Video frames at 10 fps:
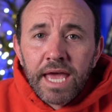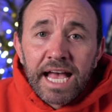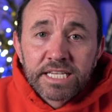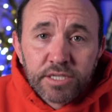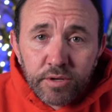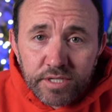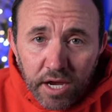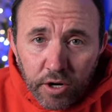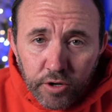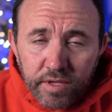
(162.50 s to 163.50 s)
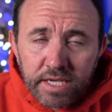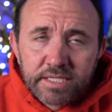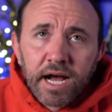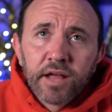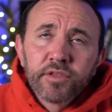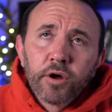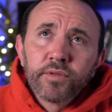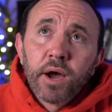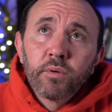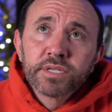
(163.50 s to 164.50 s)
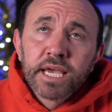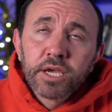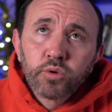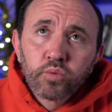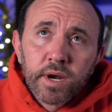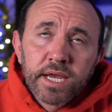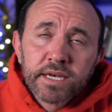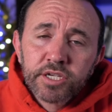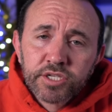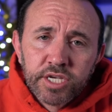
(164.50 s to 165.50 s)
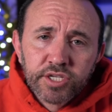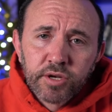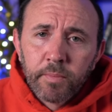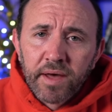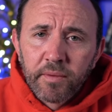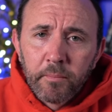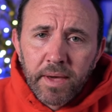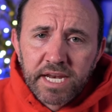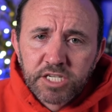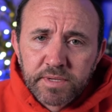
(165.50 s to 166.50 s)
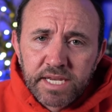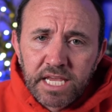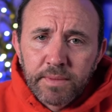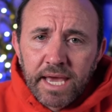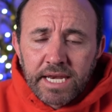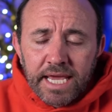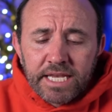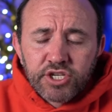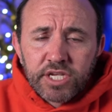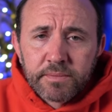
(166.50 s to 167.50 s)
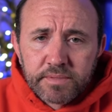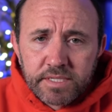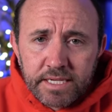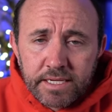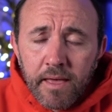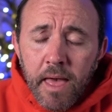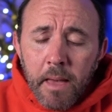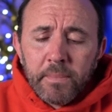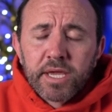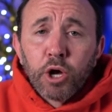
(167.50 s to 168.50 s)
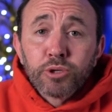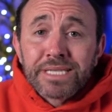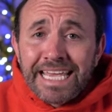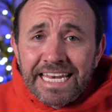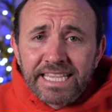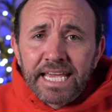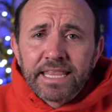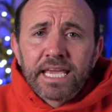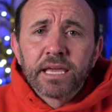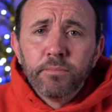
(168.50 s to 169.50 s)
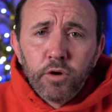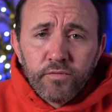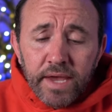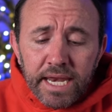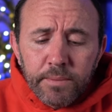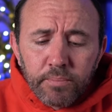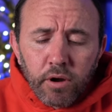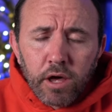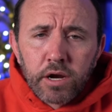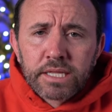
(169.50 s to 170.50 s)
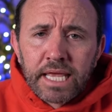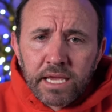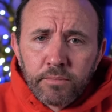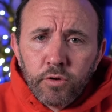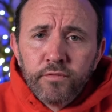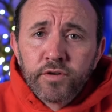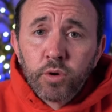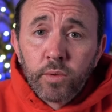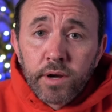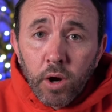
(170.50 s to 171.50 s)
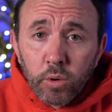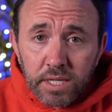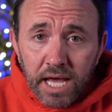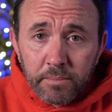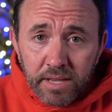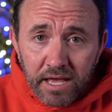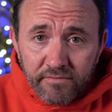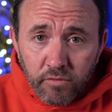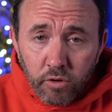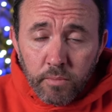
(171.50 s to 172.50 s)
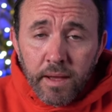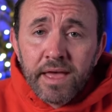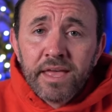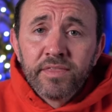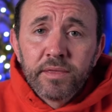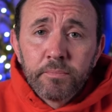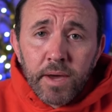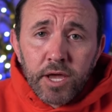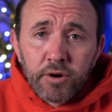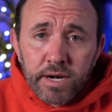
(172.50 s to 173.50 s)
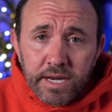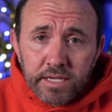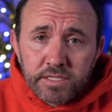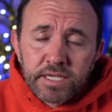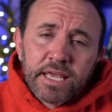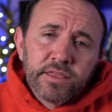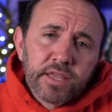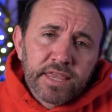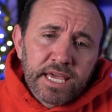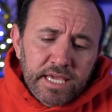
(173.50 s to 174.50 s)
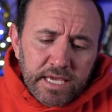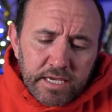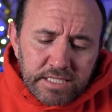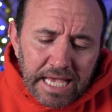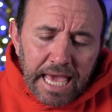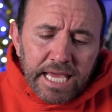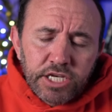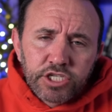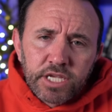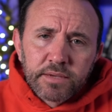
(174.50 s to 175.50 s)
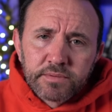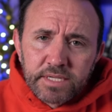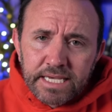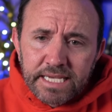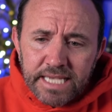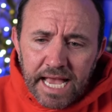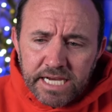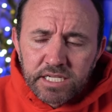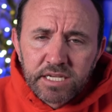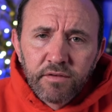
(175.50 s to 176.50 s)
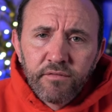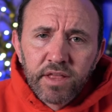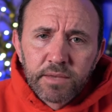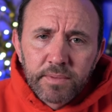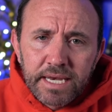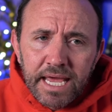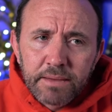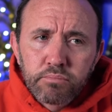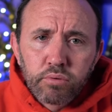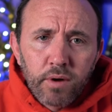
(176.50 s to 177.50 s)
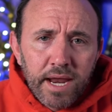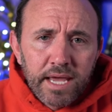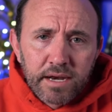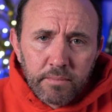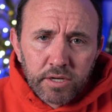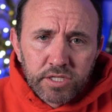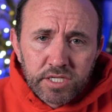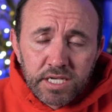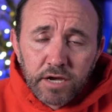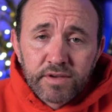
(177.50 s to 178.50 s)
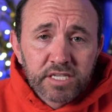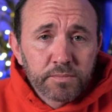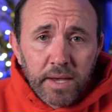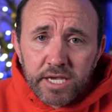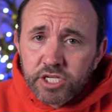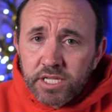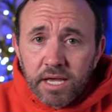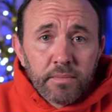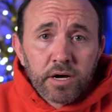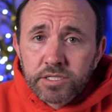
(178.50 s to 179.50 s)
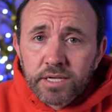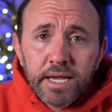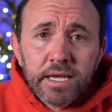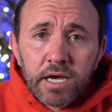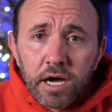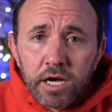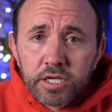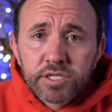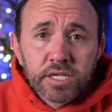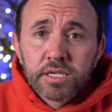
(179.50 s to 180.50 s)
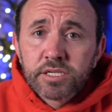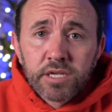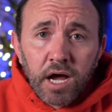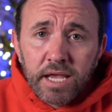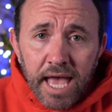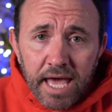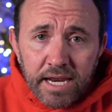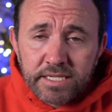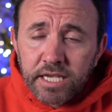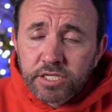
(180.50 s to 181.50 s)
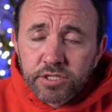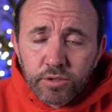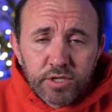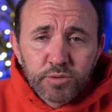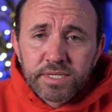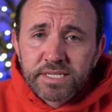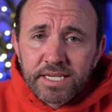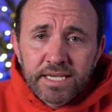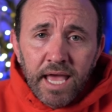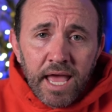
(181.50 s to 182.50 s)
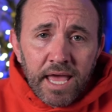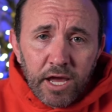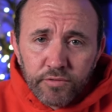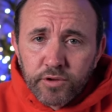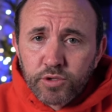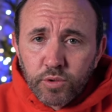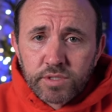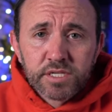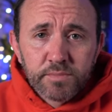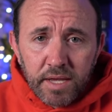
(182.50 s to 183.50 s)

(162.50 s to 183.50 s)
As soon as I heard this, I thought that was a great decision by the management team at HCMC, because anything they can move, any product they can move to an online platform, the better it is. The thing is, HCMC is actually developing a brand amongst itself, especially amongst us stock addicts. As soon as we see Healthier Choices